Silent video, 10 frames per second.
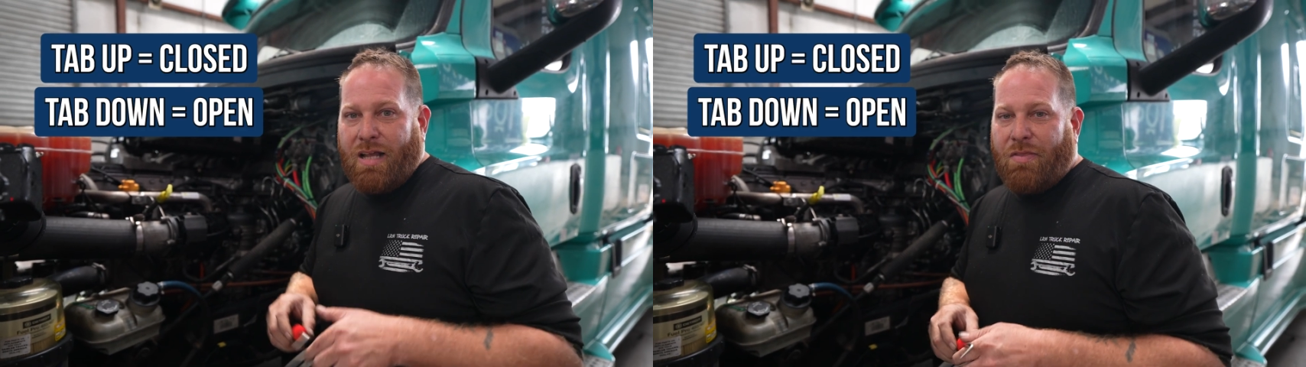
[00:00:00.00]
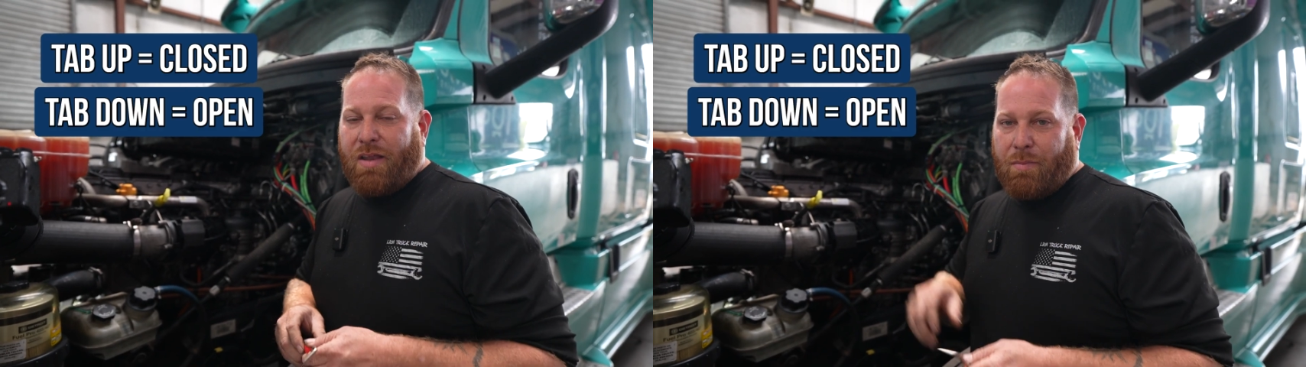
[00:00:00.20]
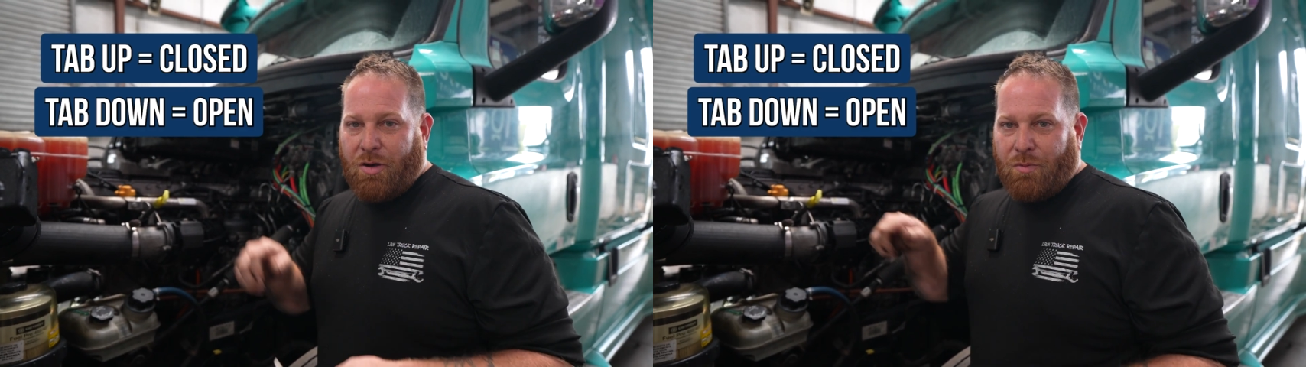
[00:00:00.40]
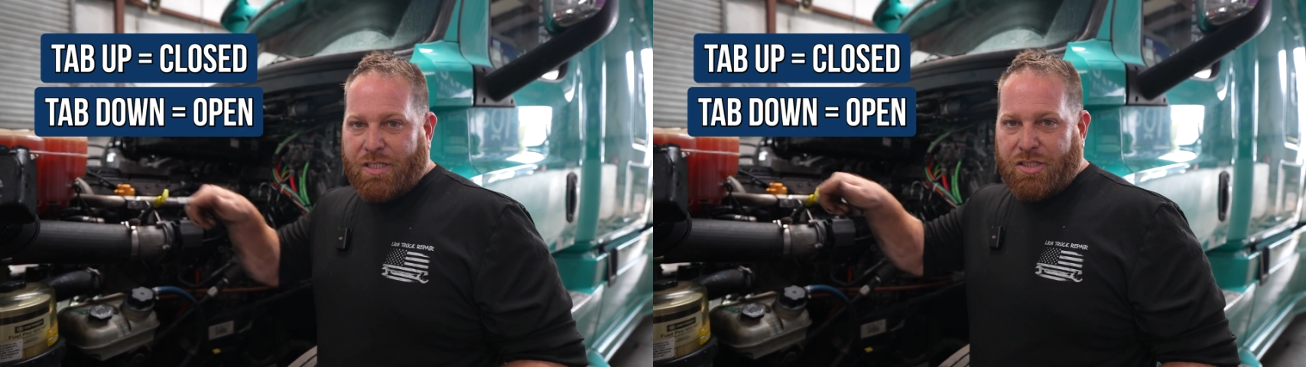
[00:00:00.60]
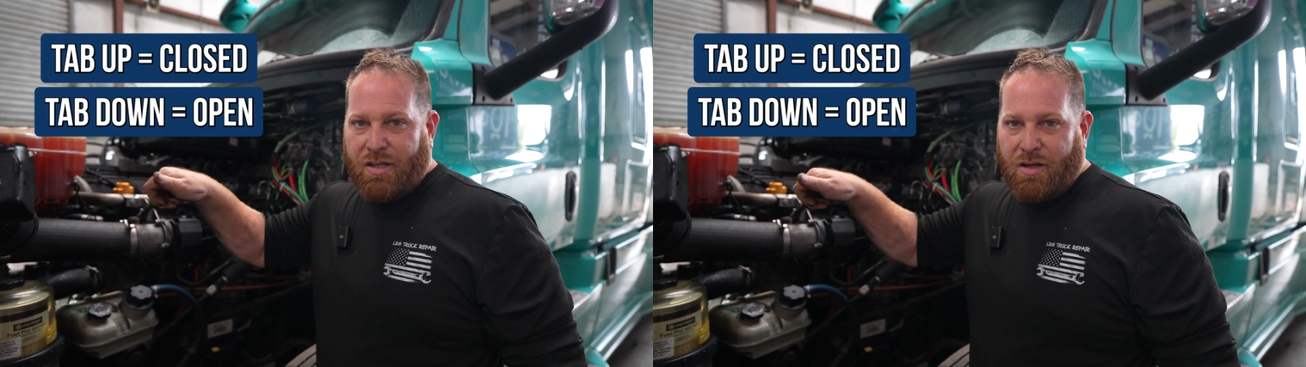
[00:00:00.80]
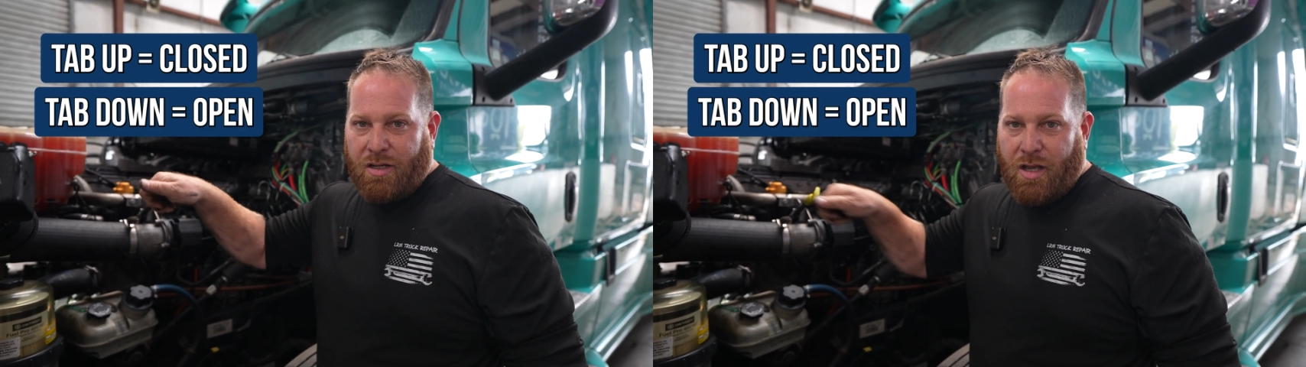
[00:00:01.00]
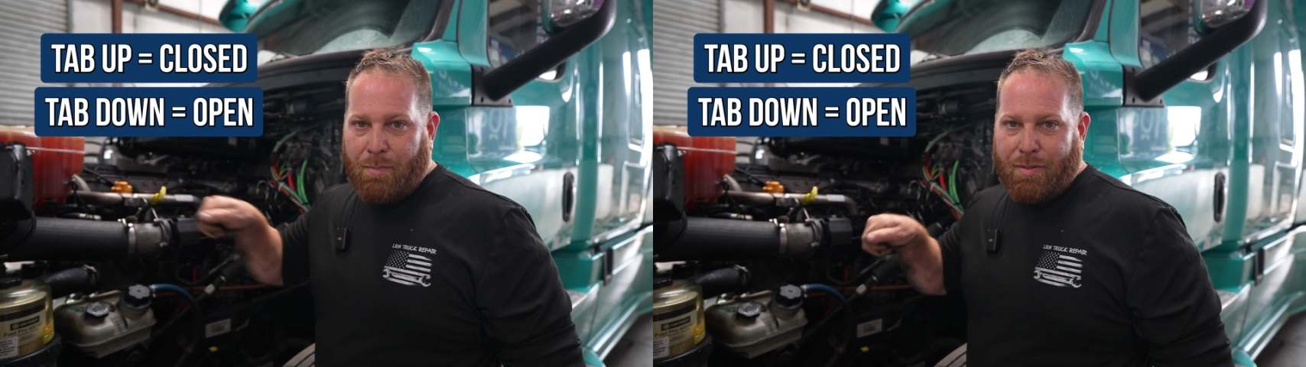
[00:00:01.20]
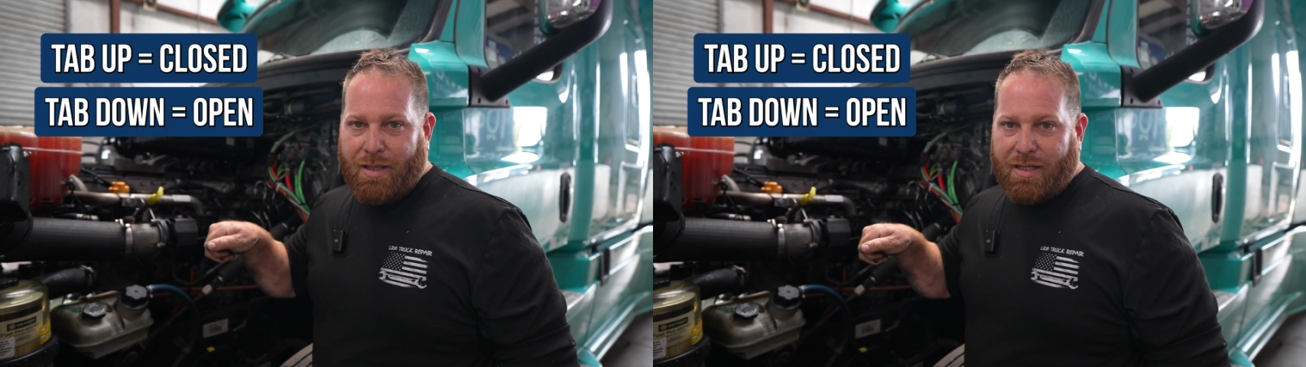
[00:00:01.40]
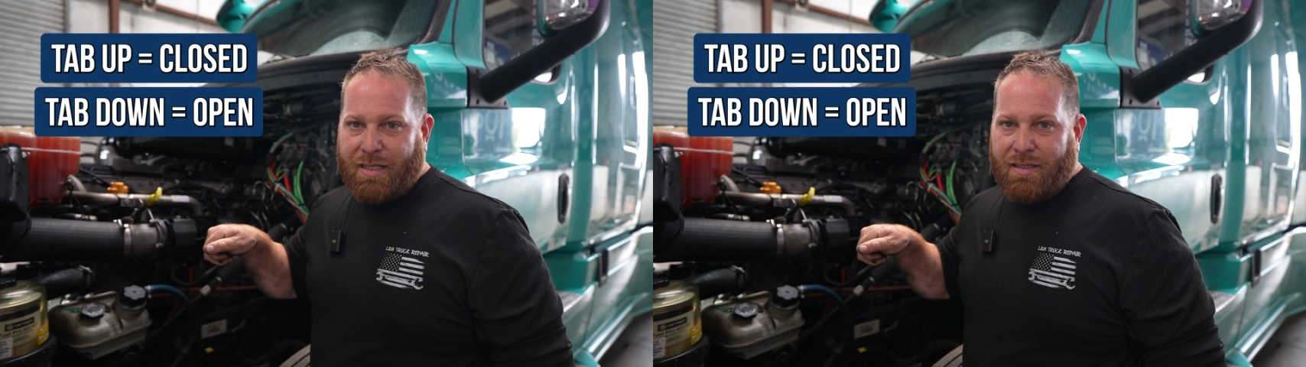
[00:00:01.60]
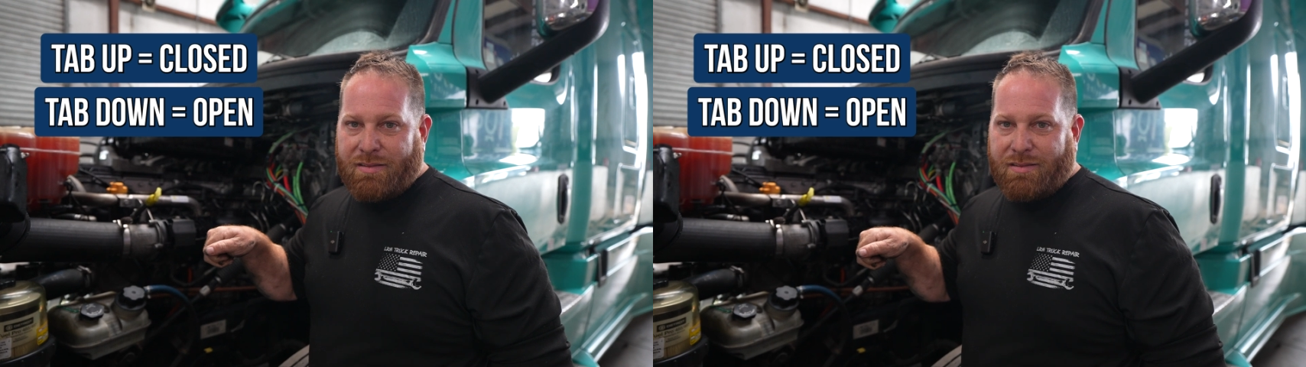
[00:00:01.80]
and then I'm gonna reach in there and unplug
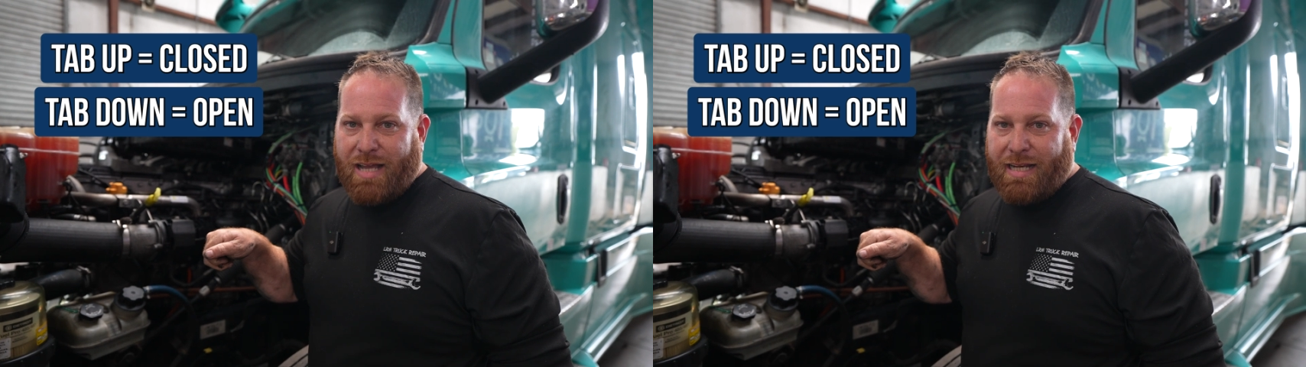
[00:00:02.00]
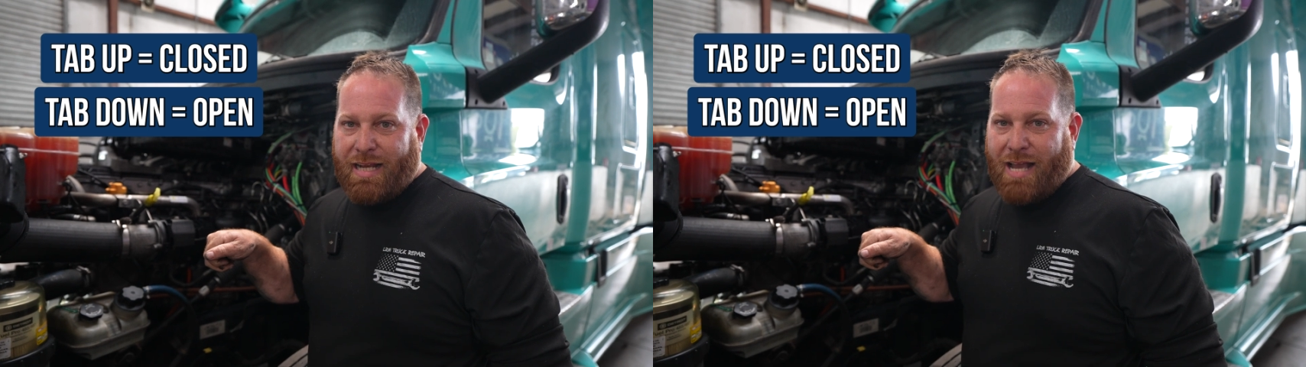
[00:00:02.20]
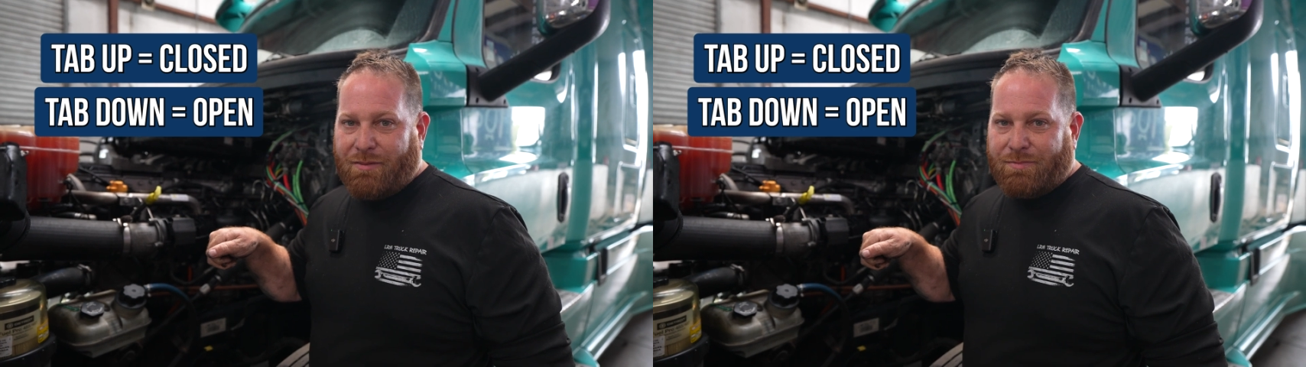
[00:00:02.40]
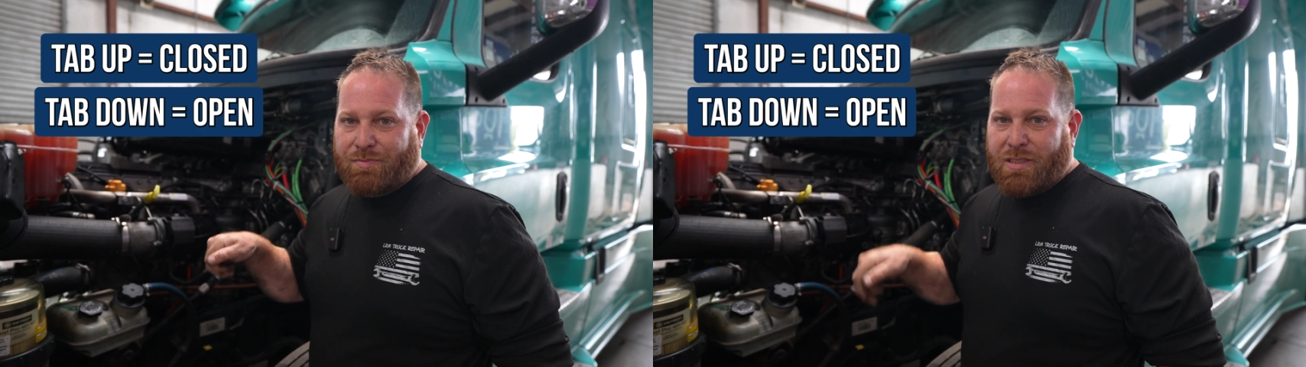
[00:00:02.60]
it and slide it out.